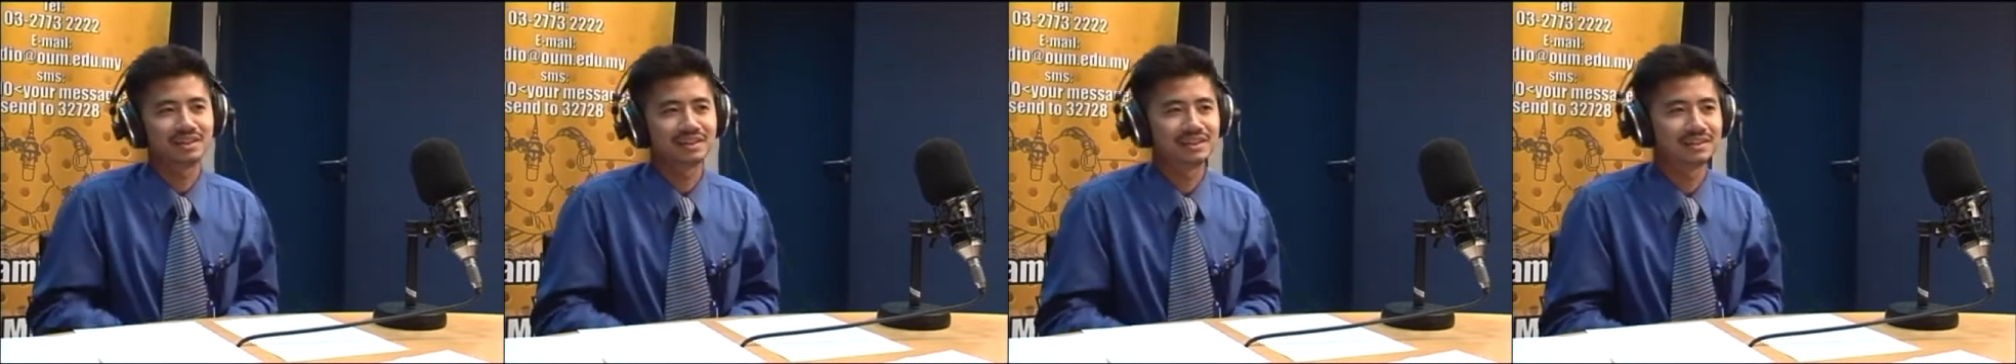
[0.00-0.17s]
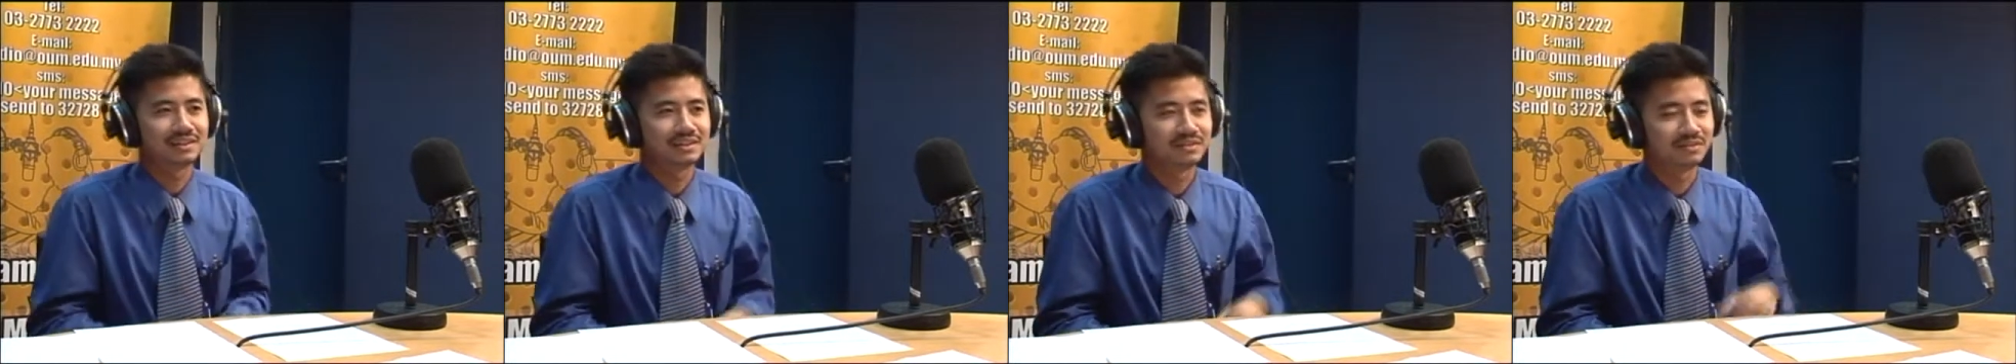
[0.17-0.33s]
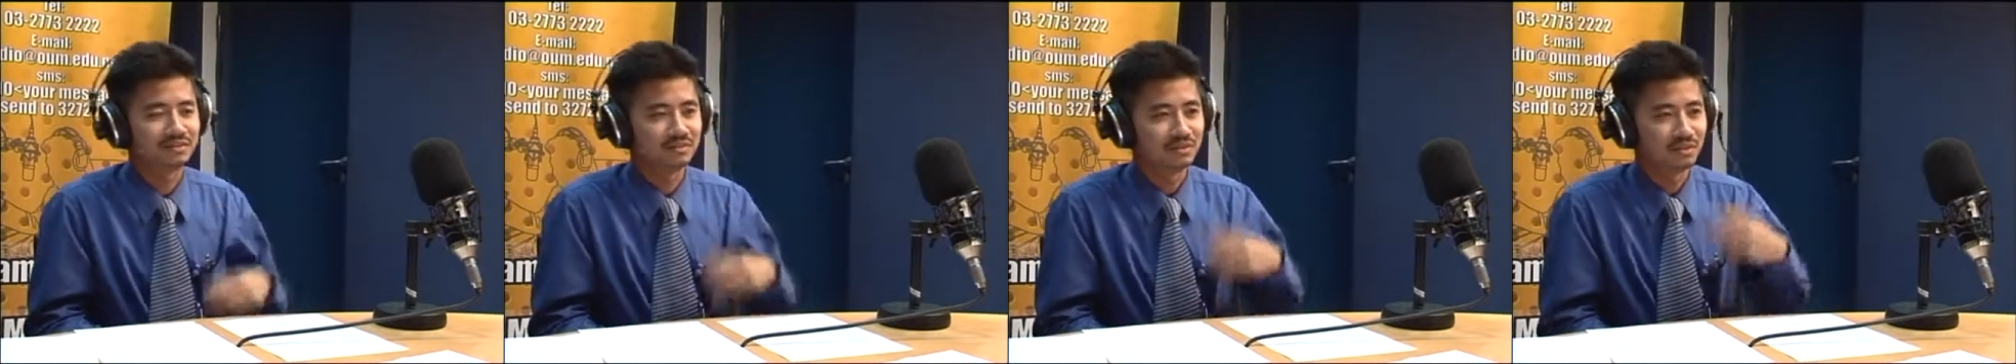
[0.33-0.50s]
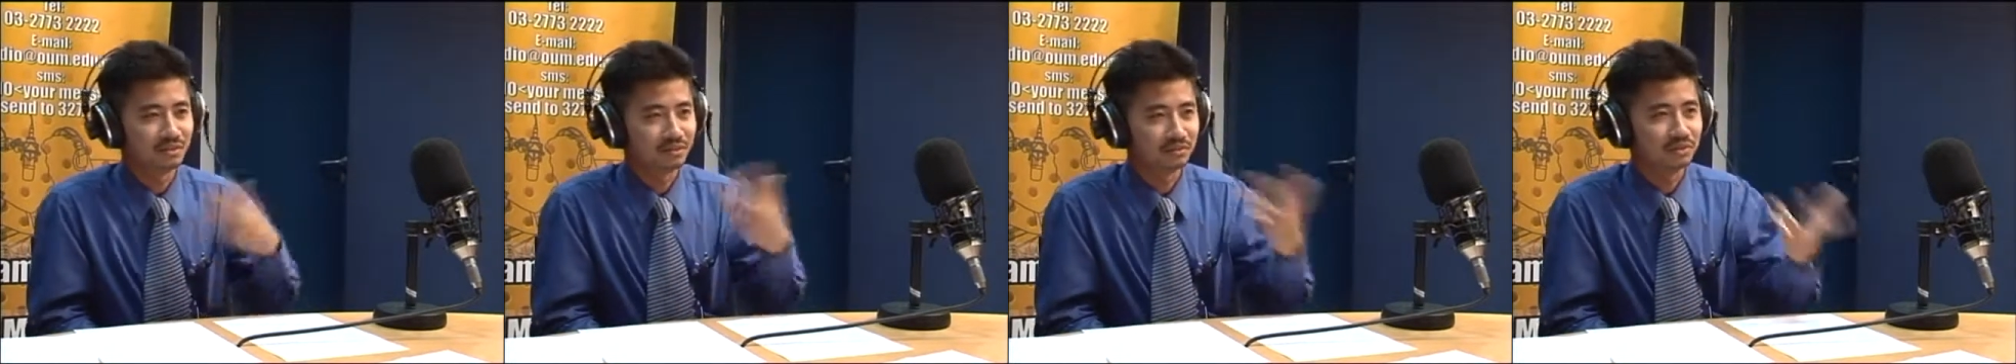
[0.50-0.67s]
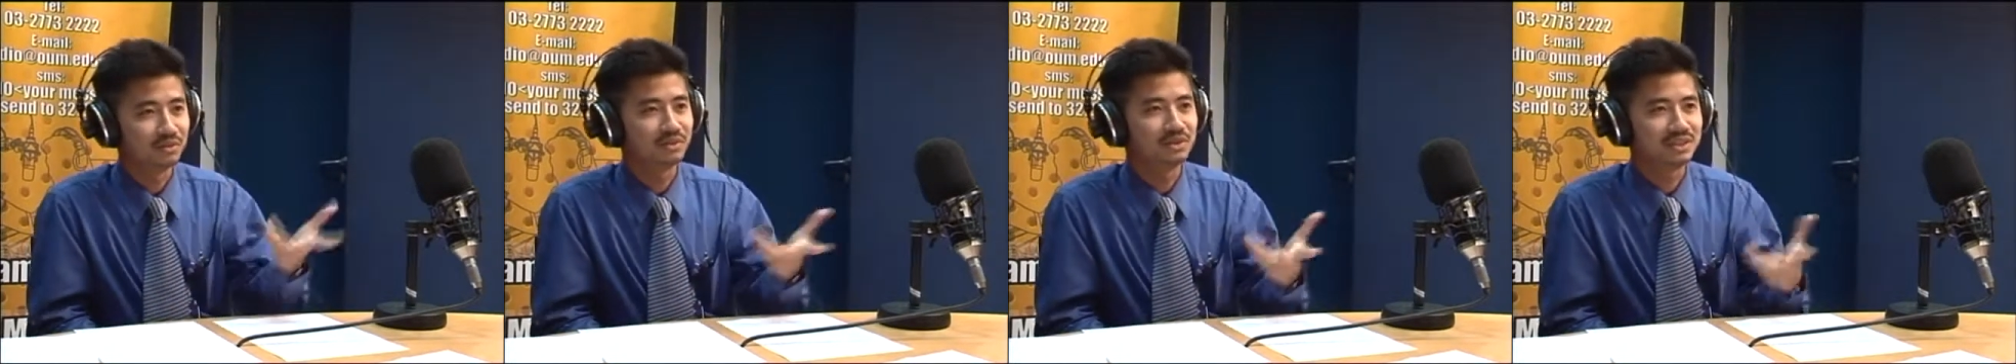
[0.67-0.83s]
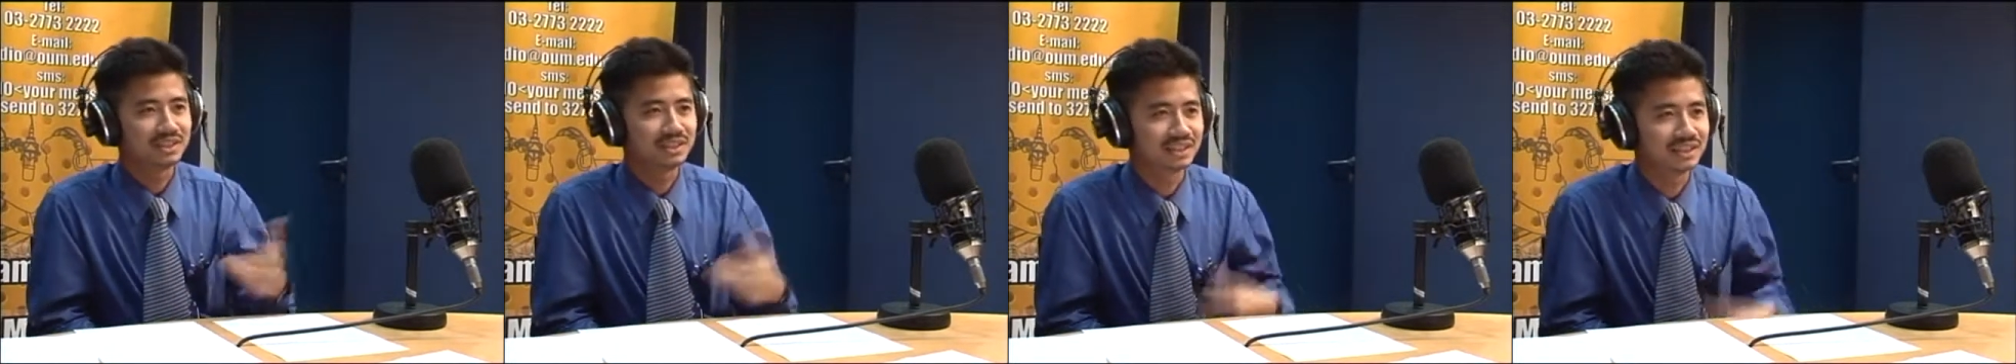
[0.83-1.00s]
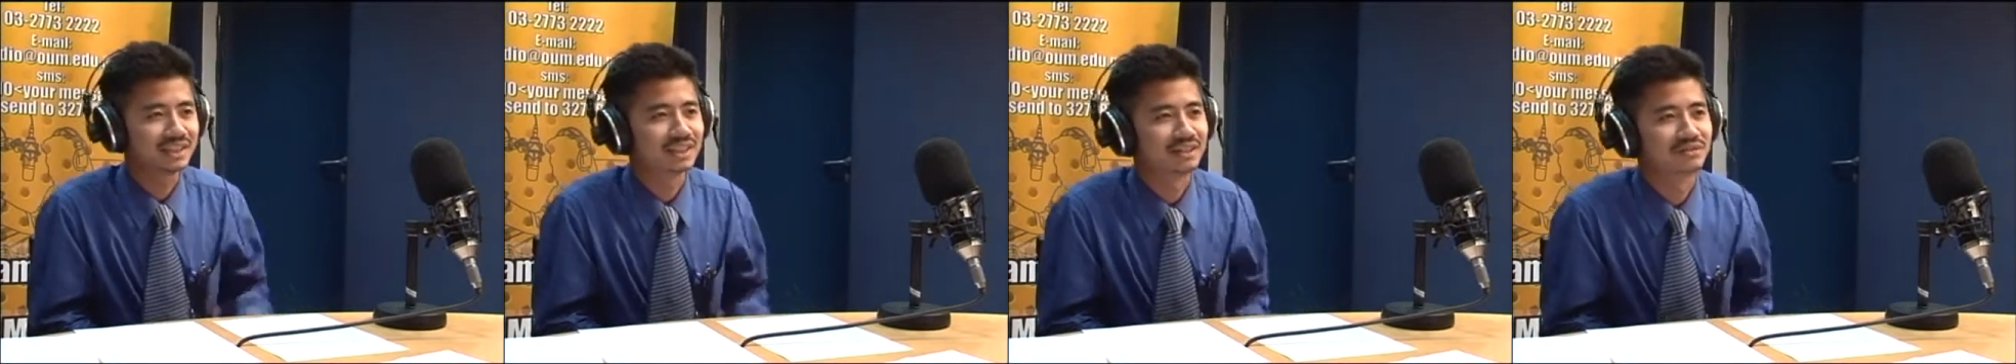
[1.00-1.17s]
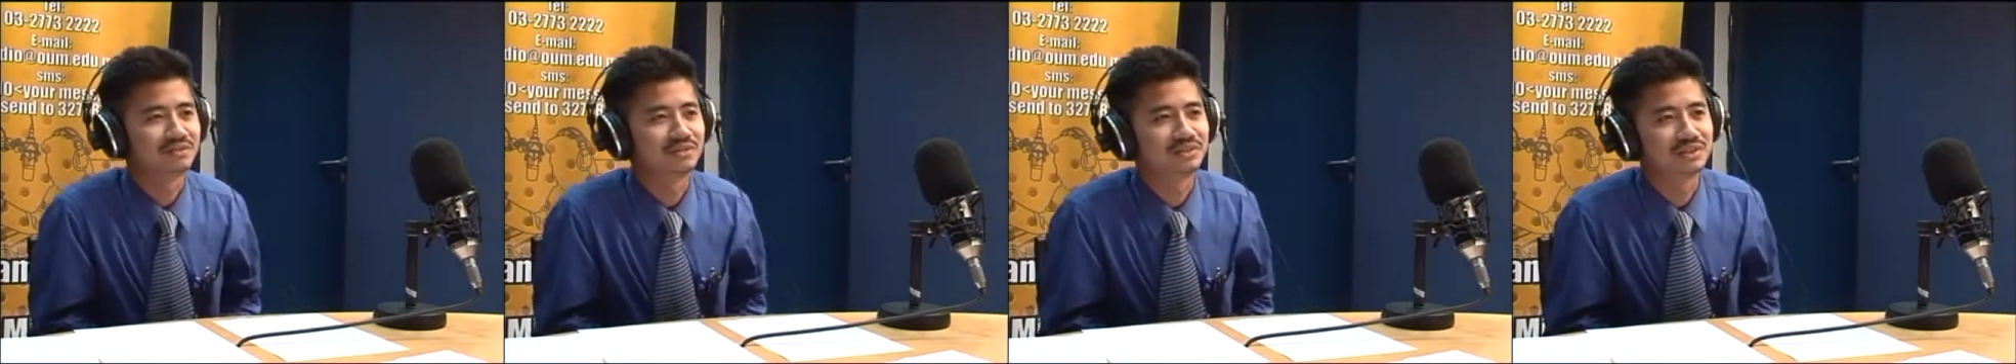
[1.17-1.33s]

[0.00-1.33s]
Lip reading: a future